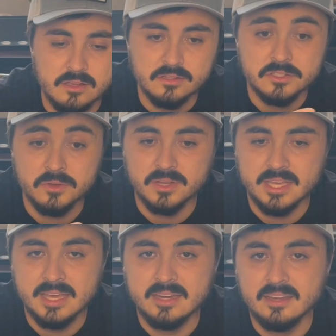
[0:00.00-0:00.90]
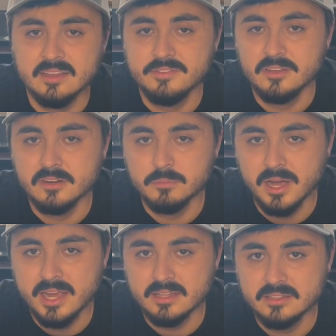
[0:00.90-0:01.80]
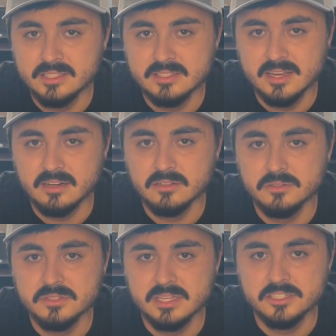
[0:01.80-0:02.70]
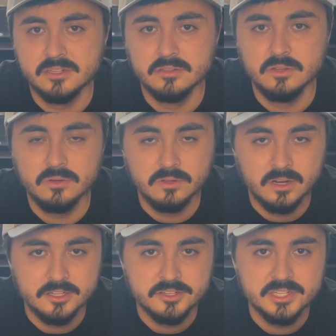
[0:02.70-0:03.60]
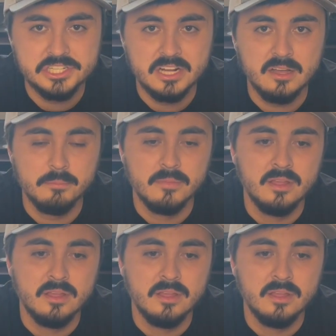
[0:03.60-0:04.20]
So again, if you're buying these arrows at your local archery shop,